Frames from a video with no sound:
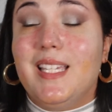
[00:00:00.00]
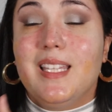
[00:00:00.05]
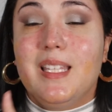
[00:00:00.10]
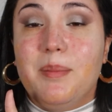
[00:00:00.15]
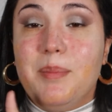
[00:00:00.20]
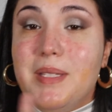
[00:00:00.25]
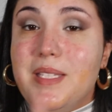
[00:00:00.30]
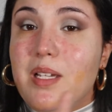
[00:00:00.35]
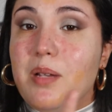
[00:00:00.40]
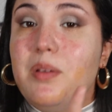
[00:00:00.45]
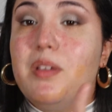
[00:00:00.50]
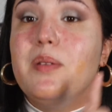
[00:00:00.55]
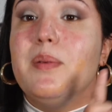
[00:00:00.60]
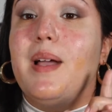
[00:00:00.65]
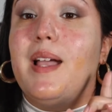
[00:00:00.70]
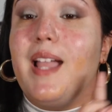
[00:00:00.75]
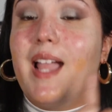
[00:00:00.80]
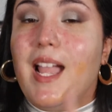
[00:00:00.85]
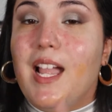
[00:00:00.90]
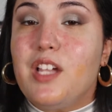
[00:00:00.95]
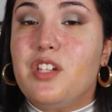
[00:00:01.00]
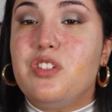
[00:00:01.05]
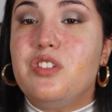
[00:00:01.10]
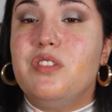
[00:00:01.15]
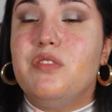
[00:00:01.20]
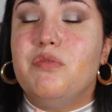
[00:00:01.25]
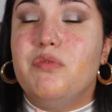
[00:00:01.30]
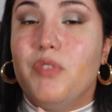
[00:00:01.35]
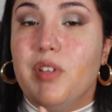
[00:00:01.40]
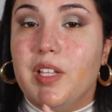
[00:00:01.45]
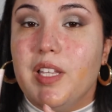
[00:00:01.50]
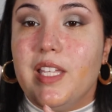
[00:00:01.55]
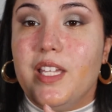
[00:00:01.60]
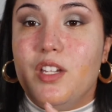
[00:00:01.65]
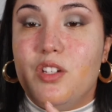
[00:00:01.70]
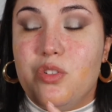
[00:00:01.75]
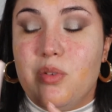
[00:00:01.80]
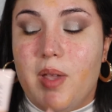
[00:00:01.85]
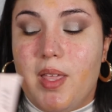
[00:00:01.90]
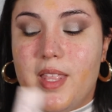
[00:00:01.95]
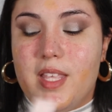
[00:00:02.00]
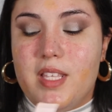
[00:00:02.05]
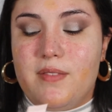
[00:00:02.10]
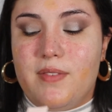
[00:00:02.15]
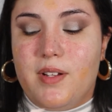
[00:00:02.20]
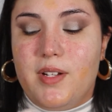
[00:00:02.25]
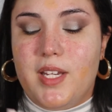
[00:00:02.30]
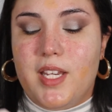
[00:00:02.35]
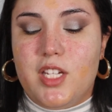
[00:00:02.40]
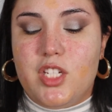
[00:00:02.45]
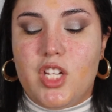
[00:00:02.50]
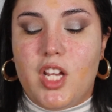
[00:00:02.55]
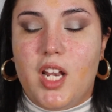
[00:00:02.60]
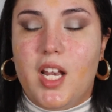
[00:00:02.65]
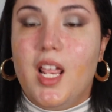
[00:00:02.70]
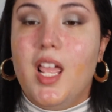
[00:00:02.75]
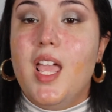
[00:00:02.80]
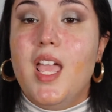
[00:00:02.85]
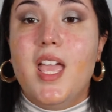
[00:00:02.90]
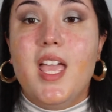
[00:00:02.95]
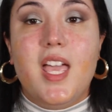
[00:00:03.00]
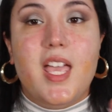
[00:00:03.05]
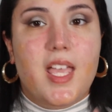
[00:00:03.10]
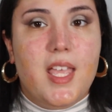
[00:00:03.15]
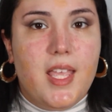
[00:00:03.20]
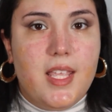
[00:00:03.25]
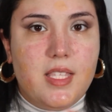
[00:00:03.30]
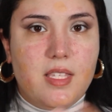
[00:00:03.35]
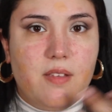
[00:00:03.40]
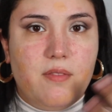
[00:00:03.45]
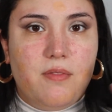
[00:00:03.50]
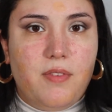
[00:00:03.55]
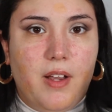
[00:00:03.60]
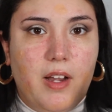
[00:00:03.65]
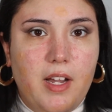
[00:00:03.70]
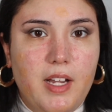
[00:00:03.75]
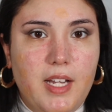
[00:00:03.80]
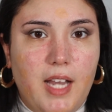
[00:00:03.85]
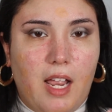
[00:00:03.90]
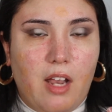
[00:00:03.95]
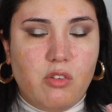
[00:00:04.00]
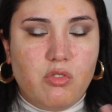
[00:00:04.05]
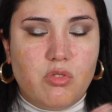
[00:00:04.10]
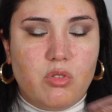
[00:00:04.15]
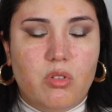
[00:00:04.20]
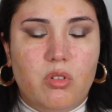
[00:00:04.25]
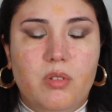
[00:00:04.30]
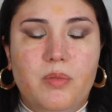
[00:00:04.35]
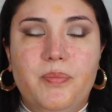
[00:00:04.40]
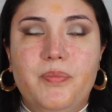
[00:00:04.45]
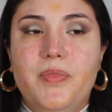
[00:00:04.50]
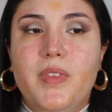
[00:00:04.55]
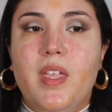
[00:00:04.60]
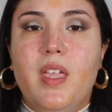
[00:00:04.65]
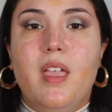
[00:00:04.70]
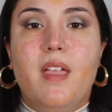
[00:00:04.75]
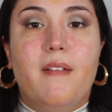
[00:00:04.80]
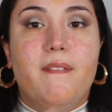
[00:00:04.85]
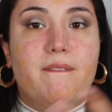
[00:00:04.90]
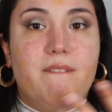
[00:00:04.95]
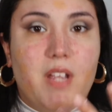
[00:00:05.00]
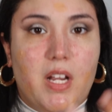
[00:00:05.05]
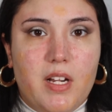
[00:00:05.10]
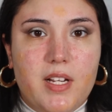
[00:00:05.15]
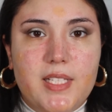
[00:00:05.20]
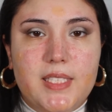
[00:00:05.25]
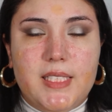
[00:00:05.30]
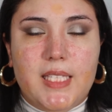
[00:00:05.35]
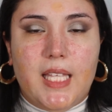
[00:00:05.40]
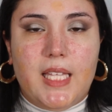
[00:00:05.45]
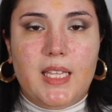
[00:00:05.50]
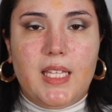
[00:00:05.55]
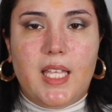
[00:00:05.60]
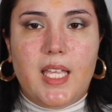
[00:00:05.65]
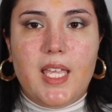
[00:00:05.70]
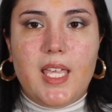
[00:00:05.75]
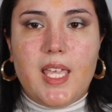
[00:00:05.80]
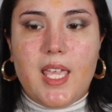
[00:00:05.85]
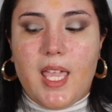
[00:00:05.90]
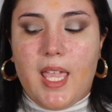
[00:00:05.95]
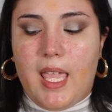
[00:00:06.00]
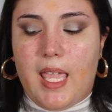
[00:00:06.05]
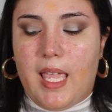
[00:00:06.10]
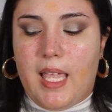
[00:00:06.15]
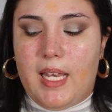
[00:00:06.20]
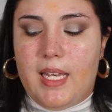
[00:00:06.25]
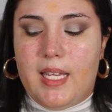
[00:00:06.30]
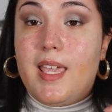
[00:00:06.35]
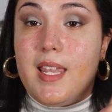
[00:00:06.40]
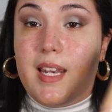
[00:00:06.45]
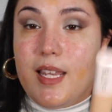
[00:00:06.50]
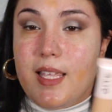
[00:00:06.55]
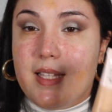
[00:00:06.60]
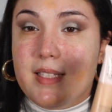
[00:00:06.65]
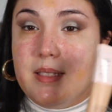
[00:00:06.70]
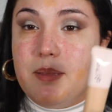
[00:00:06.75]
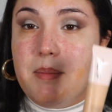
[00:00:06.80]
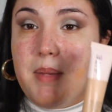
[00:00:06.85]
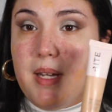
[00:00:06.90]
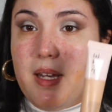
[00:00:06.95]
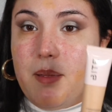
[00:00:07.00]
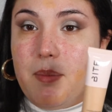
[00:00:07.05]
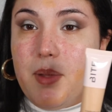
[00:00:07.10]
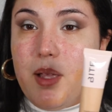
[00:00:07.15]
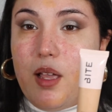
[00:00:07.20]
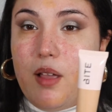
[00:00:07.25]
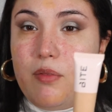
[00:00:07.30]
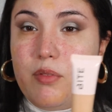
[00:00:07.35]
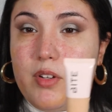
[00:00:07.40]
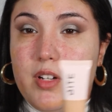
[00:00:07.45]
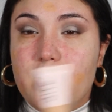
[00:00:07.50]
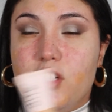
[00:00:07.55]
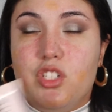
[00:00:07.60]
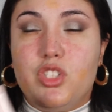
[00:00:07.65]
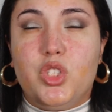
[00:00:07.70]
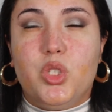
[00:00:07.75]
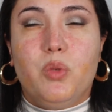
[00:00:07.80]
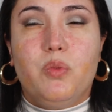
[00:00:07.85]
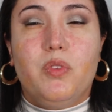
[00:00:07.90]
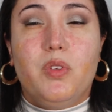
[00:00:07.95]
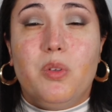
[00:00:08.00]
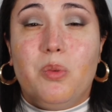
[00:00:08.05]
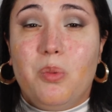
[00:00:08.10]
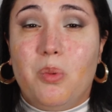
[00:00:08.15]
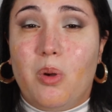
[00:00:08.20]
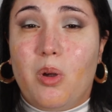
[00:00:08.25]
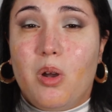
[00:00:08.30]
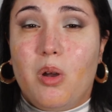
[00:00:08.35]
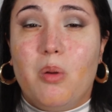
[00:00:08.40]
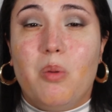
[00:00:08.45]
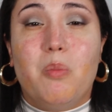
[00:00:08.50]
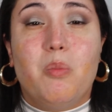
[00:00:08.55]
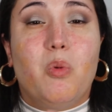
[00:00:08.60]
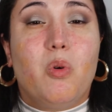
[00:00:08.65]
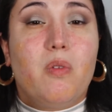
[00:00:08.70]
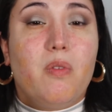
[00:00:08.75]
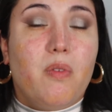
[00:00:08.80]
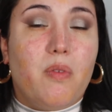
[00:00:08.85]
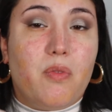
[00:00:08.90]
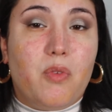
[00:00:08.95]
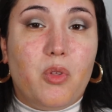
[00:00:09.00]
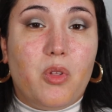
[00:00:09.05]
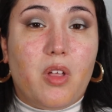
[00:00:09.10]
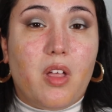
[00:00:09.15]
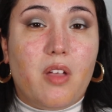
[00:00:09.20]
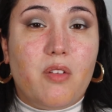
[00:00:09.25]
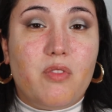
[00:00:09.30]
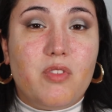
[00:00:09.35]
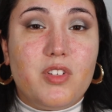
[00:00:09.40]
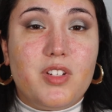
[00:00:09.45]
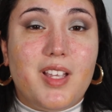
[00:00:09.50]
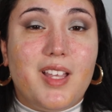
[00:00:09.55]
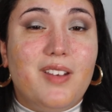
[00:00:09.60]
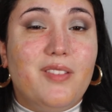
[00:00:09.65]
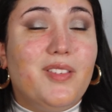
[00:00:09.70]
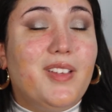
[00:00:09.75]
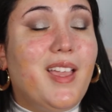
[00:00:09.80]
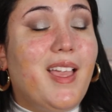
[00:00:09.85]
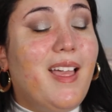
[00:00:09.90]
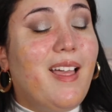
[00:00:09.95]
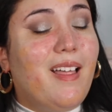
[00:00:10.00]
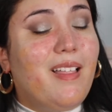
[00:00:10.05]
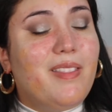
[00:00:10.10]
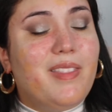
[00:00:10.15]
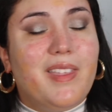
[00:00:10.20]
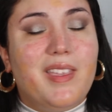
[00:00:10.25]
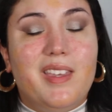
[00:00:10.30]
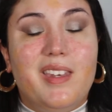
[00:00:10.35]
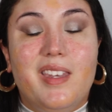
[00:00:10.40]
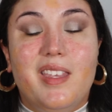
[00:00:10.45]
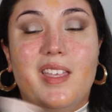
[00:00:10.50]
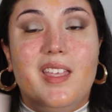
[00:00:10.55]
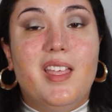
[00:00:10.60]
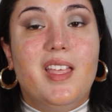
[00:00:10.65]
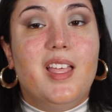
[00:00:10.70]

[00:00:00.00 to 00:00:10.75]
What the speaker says: and let me tell you, I actually really enjoy this foundation. It's very natural, very skin-like, and it is a medium coverage, so if you are more of a full coverage kind of gal, then